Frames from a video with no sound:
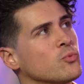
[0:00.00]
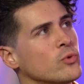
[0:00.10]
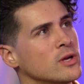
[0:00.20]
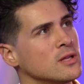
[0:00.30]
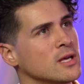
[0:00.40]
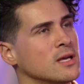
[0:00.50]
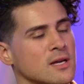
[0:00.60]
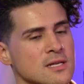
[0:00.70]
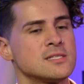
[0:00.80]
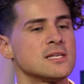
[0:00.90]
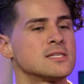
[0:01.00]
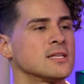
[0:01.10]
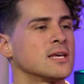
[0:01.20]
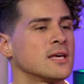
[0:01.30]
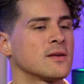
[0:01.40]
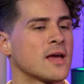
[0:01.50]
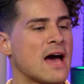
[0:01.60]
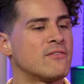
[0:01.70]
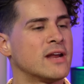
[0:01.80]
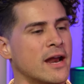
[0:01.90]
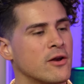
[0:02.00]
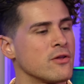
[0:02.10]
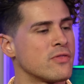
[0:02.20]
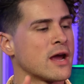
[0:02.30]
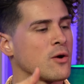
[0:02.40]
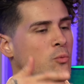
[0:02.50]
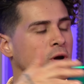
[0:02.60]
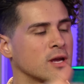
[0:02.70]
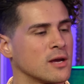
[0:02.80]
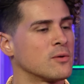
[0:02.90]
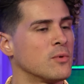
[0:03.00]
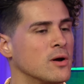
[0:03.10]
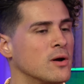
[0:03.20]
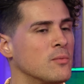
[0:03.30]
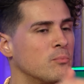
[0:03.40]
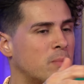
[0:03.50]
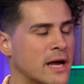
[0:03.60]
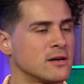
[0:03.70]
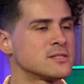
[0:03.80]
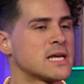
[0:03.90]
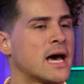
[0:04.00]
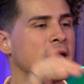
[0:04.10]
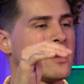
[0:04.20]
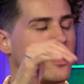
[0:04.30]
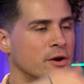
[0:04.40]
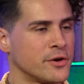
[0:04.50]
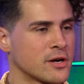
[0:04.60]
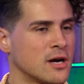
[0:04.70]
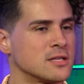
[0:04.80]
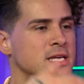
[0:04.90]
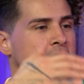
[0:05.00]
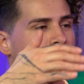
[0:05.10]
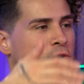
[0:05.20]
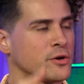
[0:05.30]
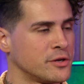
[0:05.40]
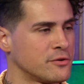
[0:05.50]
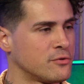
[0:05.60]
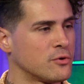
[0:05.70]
really consistently have an editor there working by your side on your content, learning your